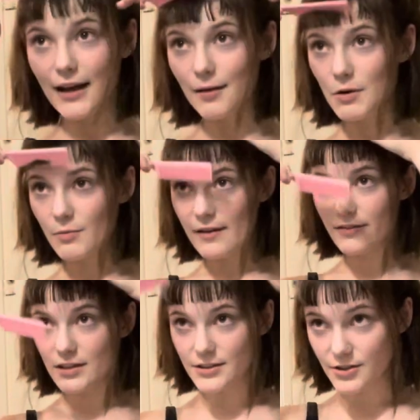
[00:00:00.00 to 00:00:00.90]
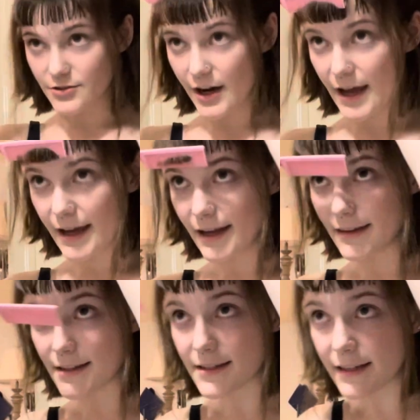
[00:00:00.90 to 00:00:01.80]
I'm gonna wait for these to dry and
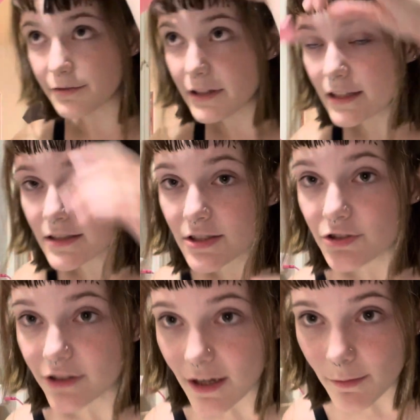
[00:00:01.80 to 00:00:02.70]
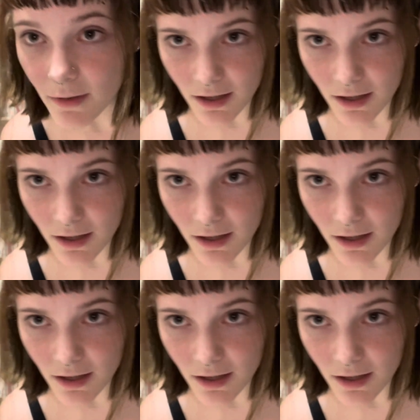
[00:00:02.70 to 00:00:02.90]
then see if we need to trim